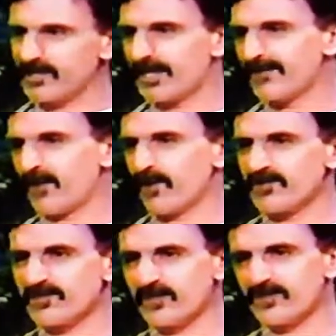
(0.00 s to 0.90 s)
you give
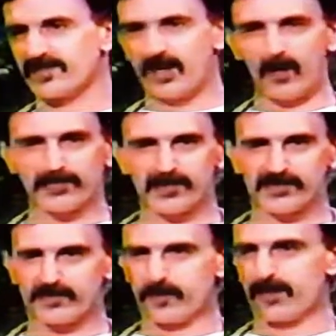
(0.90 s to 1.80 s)
those to
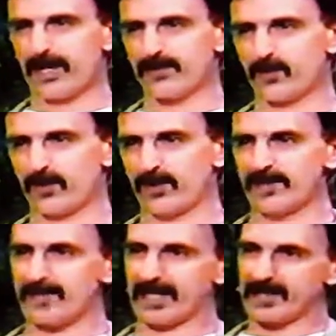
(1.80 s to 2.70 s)
sculptors from around the world.
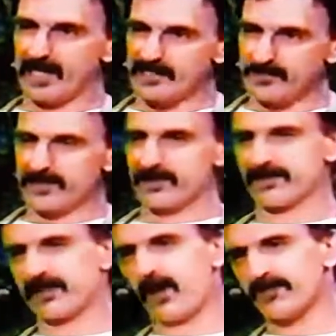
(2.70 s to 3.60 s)
They make a nice piece of
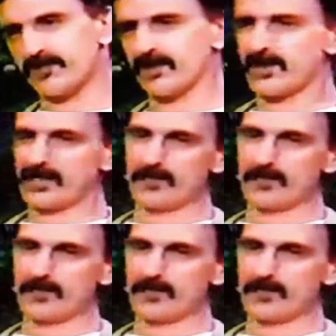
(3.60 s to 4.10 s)
sculpture.